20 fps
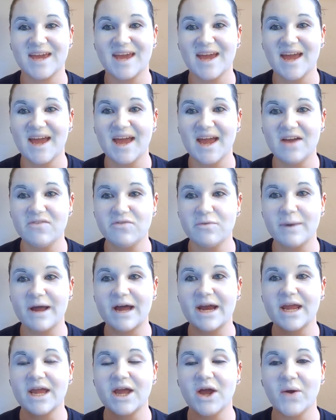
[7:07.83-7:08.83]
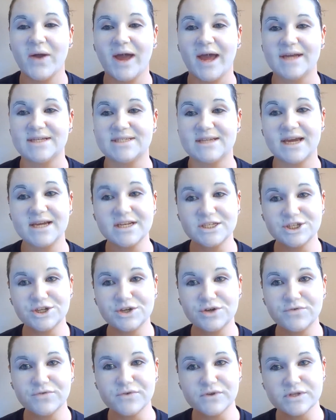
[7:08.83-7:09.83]
Hey everybody, okay, take two
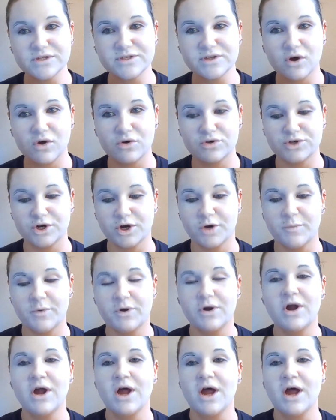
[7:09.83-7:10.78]
for the Skull Trooper.